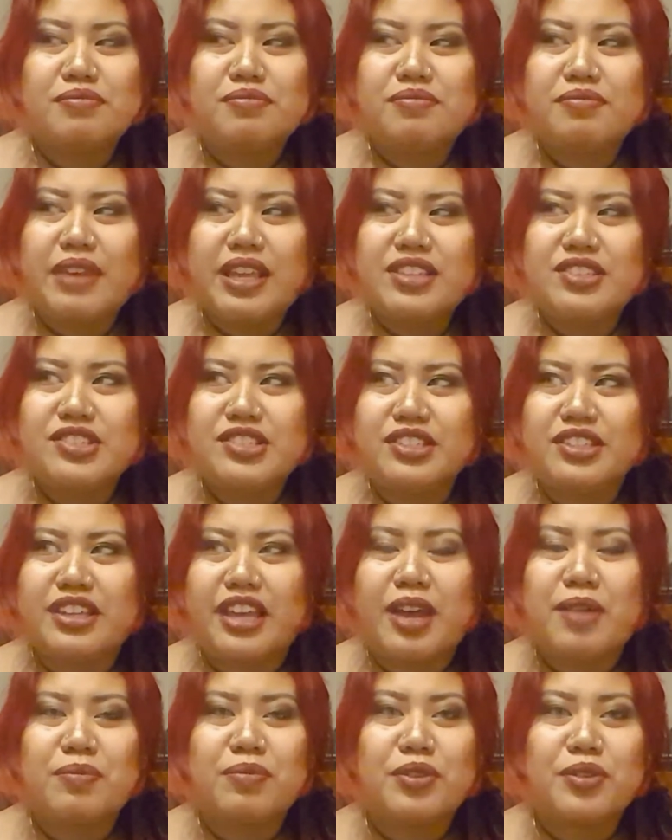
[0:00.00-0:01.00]
mentioned
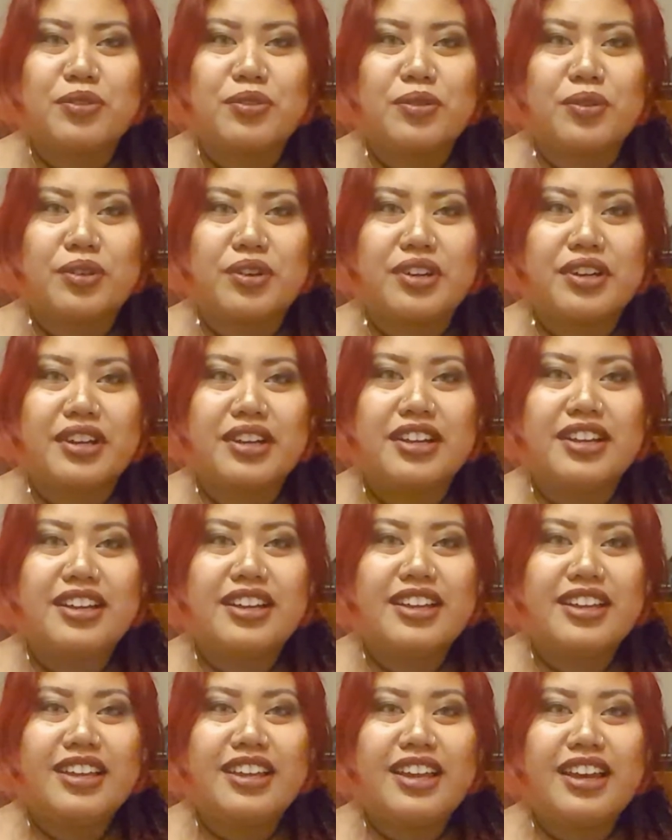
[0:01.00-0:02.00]
that before,
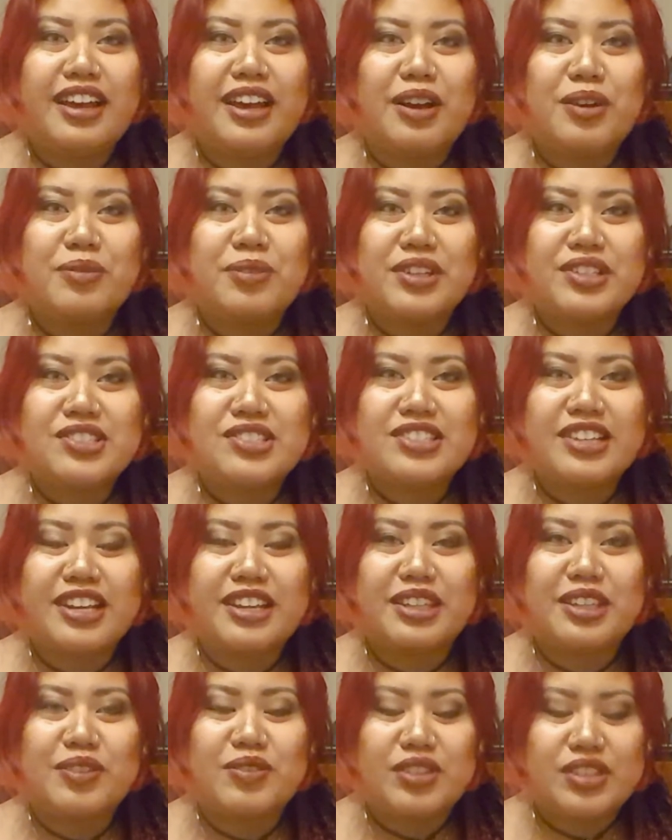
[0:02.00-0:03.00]
how much I
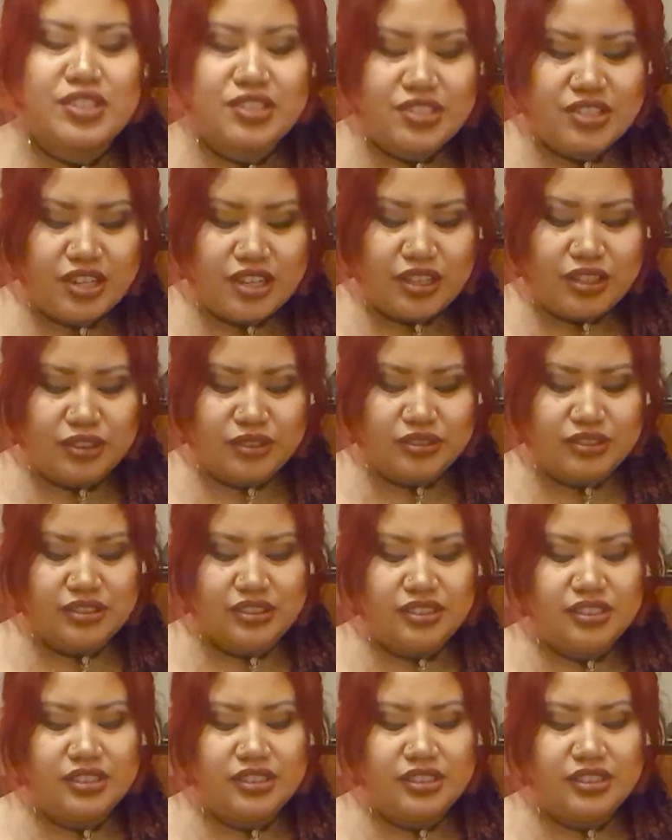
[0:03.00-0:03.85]
love the show.